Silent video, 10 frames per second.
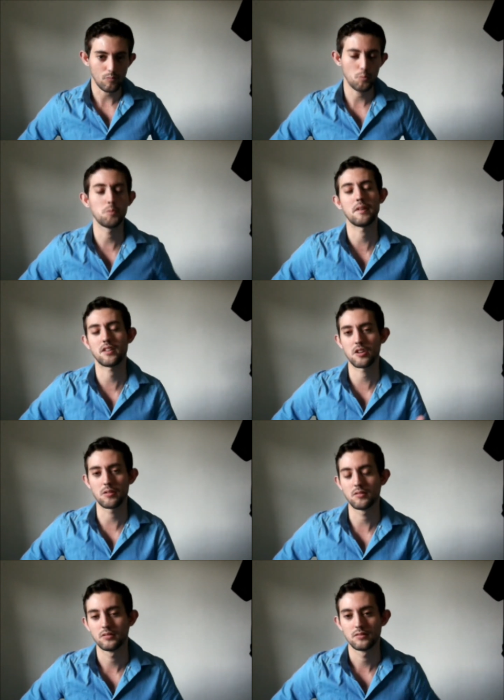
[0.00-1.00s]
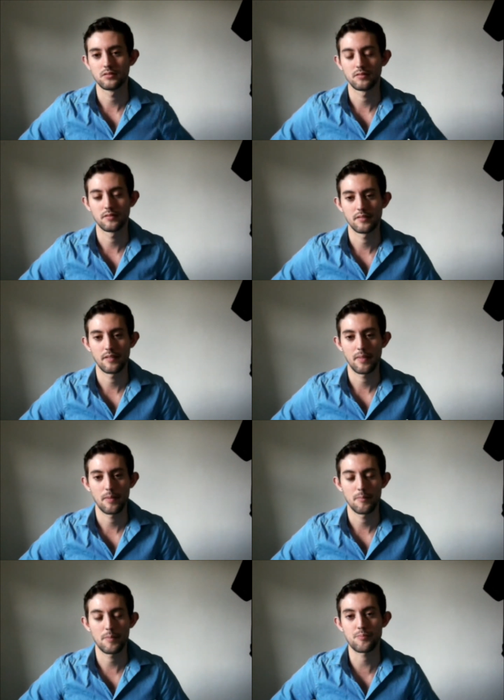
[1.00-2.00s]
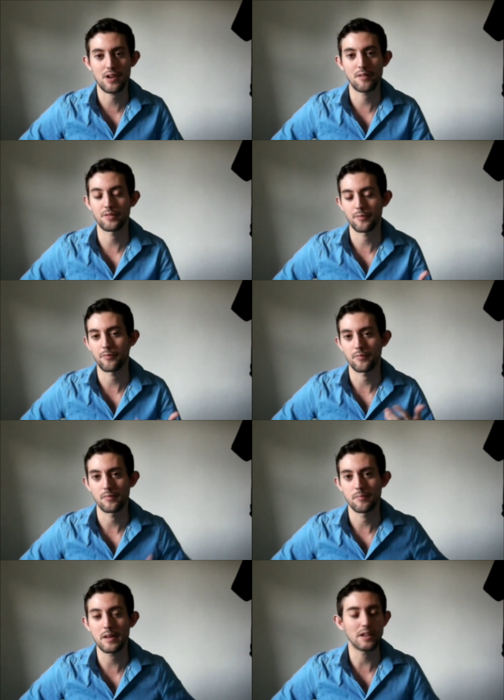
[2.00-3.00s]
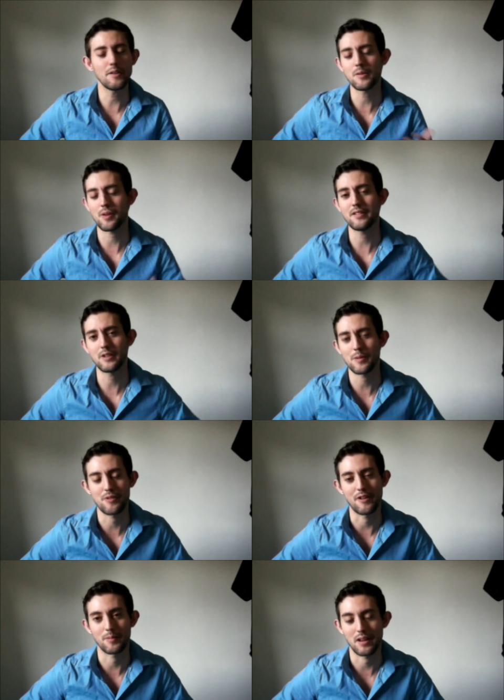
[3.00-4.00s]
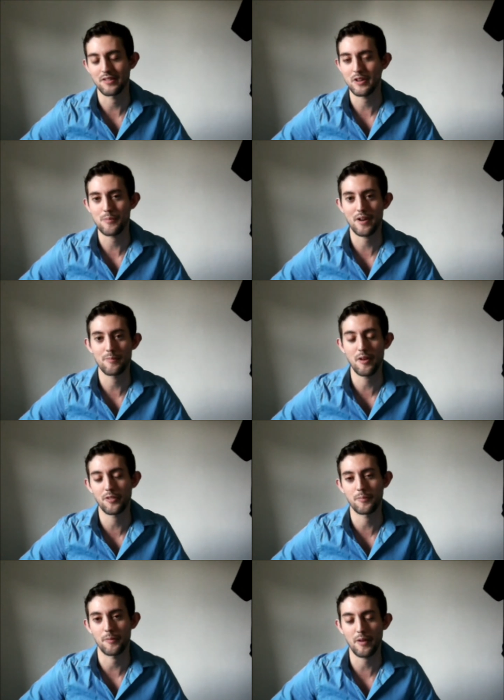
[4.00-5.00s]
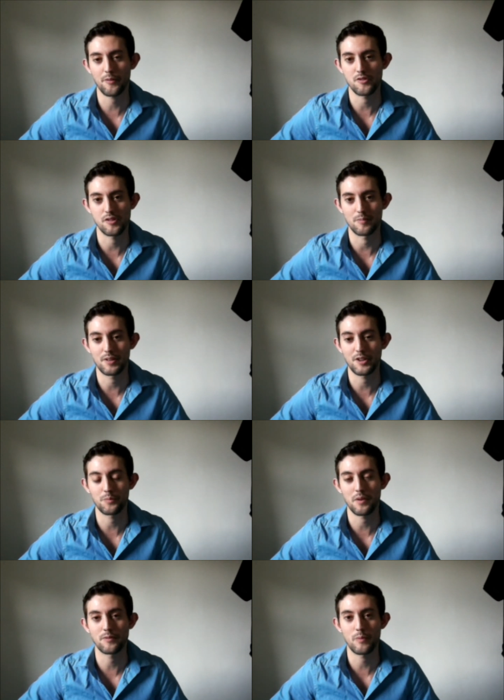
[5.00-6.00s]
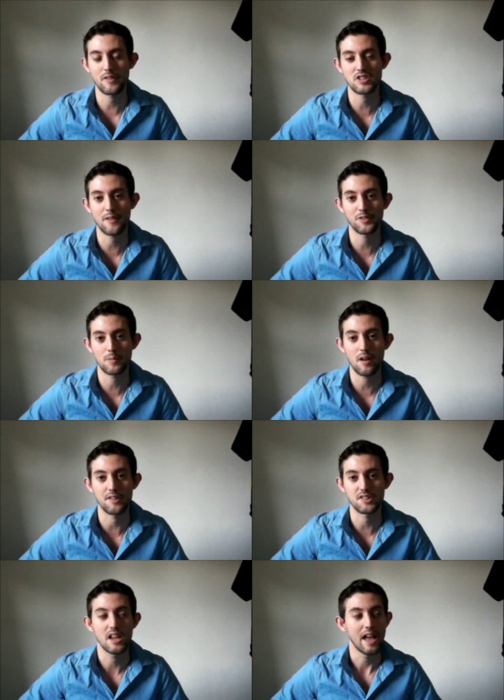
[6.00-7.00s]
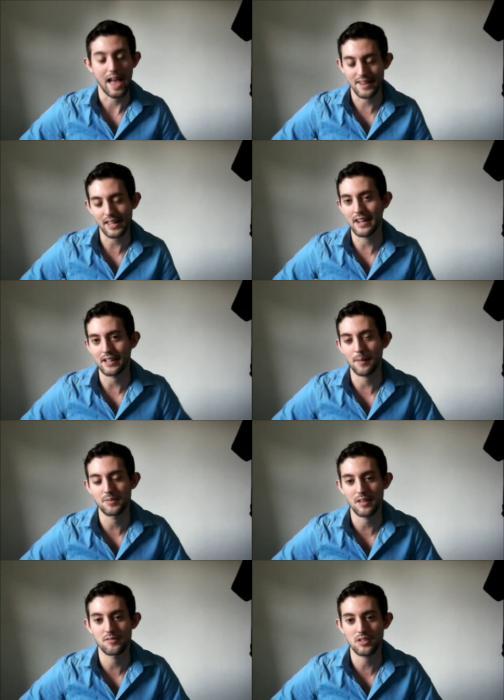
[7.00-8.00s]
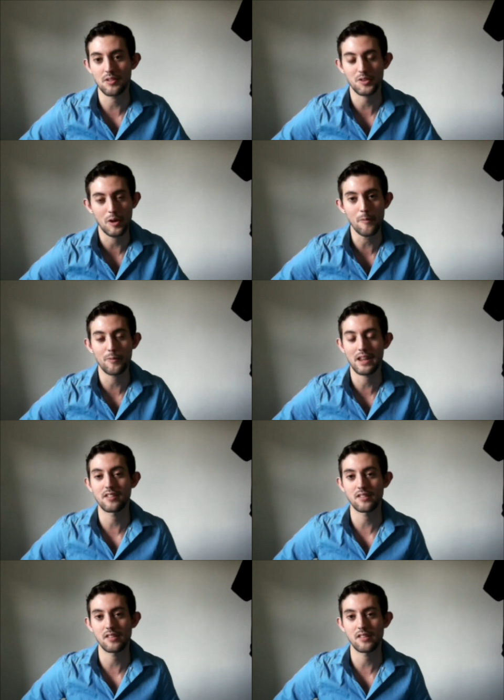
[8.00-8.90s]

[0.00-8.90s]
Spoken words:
will make you be proud of me. I know you're proud of me, and I know you're proud of both of your children, because we've achieved so much. And again, it comes down to you. So hopefully, in